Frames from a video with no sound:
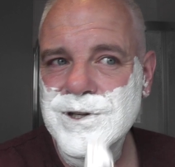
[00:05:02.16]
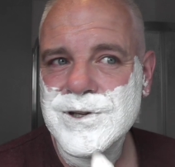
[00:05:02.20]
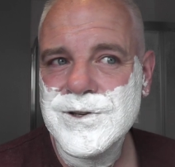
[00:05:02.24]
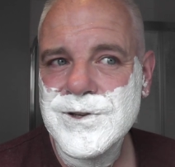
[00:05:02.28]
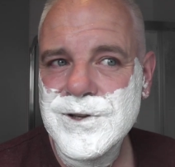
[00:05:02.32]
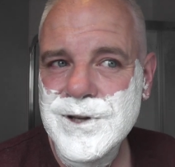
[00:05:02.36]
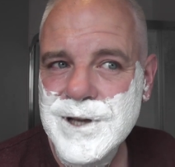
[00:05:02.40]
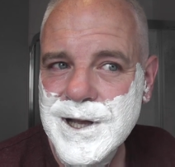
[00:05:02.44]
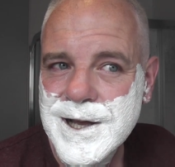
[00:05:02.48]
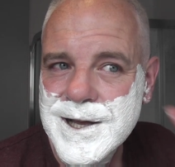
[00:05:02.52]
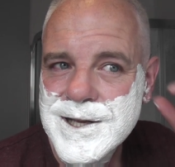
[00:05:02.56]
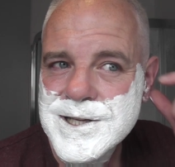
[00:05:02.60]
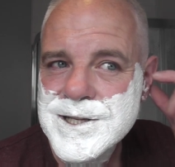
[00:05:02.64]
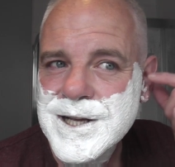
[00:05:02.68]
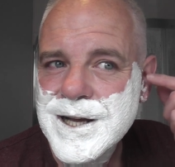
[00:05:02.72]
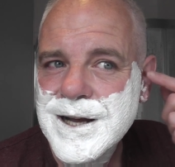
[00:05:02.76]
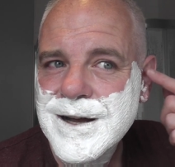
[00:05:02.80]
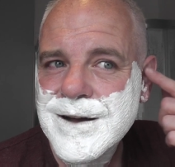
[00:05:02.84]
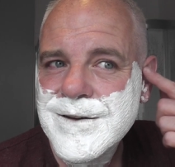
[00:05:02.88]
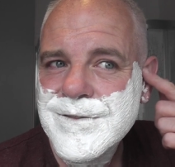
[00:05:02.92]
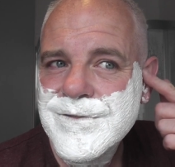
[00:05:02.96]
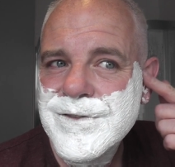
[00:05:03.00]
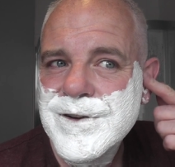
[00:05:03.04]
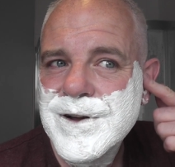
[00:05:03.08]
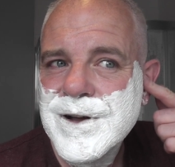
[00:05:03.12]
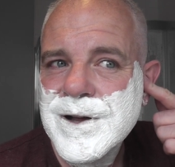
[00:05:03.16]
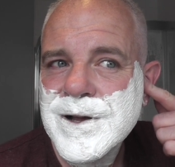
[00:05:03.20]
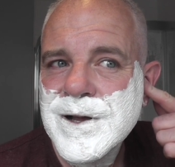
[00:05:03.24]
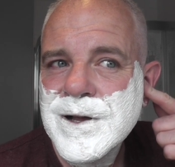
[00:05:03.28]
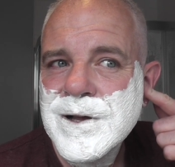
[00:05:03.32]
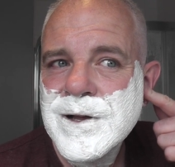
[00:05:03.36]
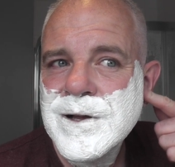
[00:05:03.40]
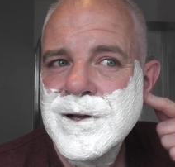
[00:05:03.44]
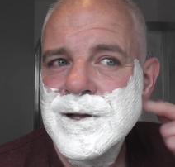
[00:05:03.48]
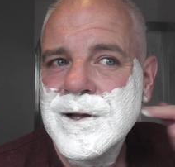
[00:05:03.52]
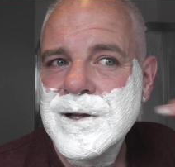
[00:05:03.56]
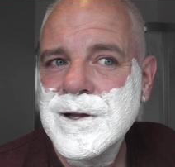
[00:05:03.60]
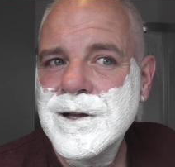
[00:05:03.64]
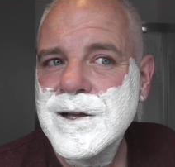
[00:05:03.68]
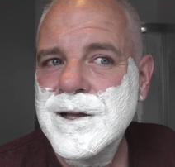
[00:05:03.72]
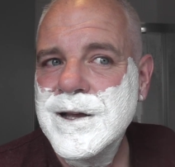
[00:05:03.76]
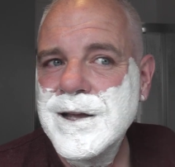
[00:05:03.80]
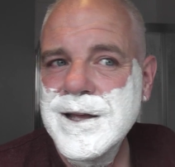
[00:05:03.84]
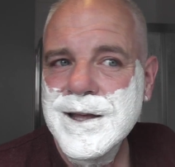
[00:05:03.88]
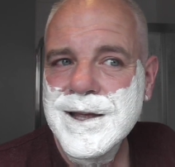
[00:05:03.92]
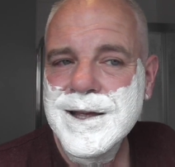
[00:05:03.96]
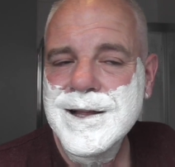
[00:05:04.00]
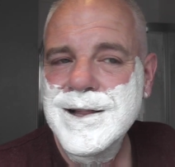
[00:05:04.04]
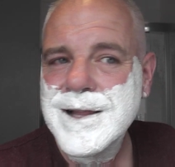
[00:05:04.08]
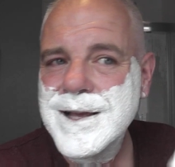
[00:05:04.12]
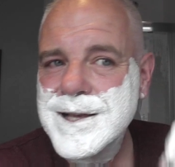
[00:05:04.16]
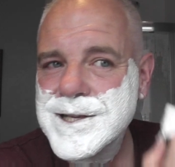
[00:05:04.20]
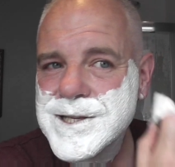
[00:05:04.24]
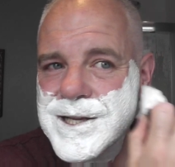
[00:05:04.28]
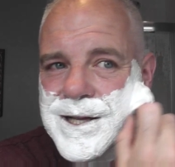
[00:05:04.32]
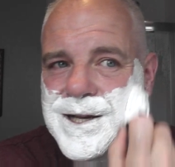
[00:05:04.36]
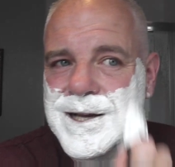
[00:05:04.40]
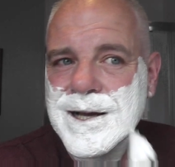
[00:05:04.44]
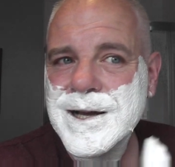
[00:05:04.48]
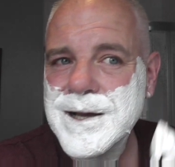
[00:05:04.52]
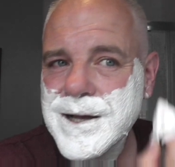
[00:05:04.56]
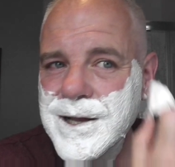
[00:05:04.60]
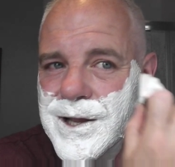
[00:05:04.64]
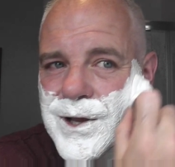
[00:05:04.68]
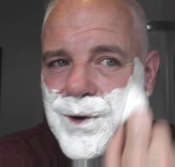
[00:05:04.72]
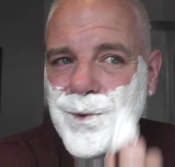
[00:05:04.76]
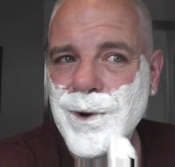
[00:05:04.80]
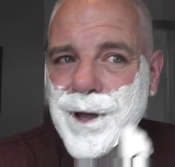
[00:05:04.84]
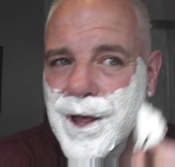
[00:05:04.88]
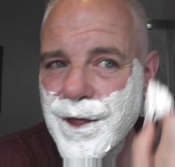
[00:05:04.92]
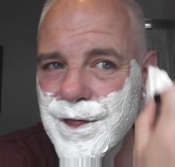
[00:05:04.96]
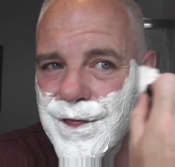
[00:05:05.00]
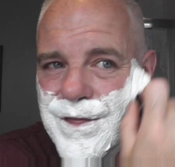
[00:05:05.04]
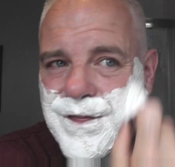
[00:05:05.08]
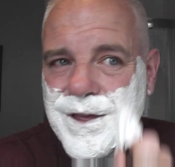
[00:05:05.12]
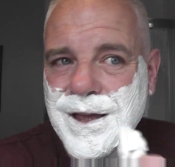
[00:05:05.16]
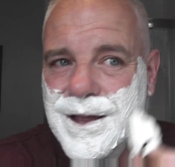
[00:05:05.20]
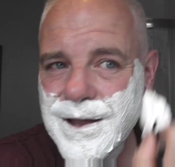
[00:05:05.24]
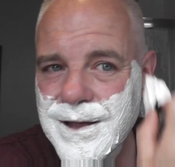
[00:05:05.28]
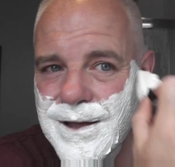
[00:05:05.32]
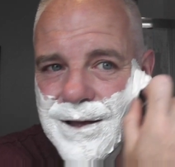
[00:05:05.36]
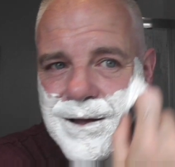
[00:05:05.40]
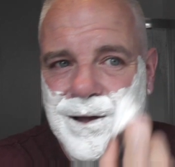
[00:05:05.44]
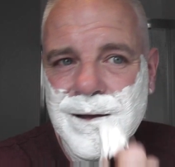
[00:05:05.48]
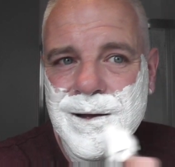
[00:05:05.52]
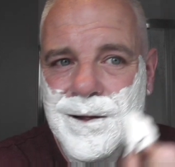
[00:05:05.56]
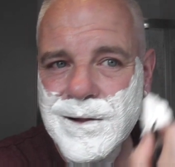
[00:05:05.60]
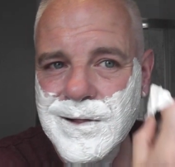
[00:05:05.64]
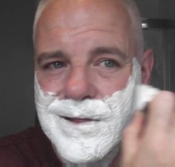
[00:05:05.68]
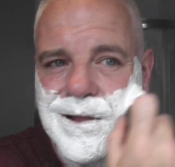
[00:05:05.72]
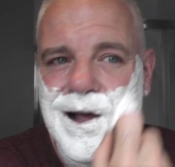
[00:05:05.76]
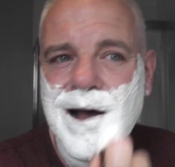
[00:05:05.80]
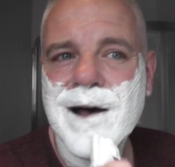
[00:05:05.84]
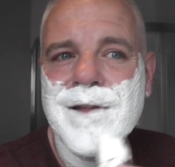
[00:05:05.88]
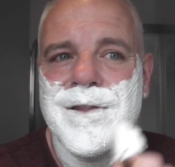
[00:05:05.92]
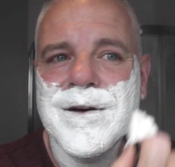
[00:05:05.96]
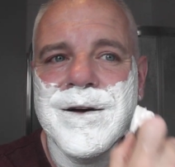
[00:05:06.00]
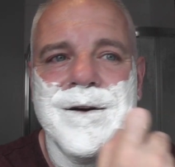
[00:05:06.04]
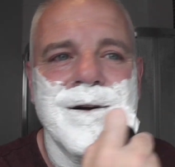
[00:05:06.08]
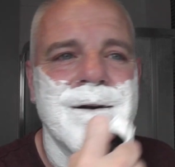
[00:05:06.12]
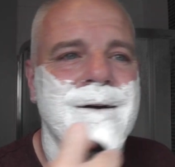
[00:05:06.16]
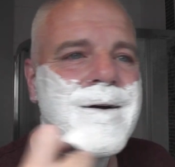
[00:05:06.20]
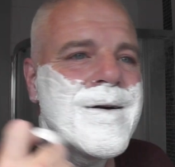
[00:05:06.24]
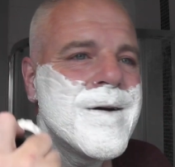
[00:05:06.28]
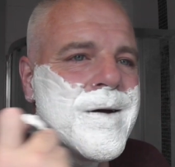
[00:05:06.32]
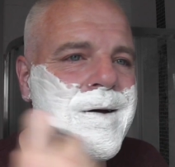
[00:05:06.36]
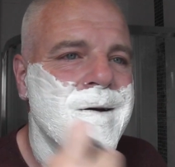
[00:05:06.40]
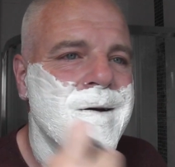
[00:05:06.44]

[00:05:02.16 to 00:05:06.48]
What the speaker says: sure you guys have, He likes a quite a thick lather.